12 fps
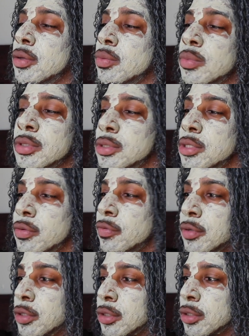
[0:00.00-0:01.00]
What's
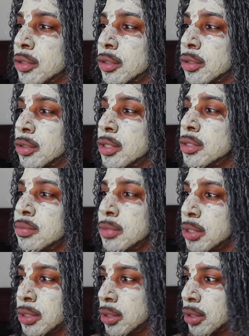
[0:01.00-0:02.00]
different? It's
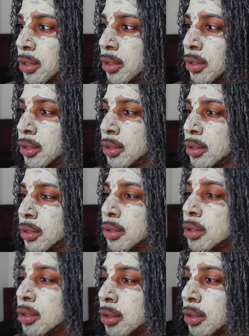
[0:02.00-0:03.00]
me.
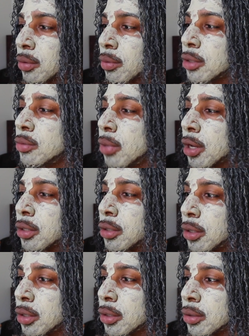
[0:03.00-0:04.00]
Why are you backing
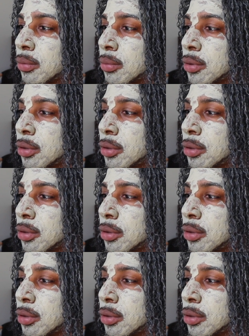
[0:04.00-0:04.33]
up?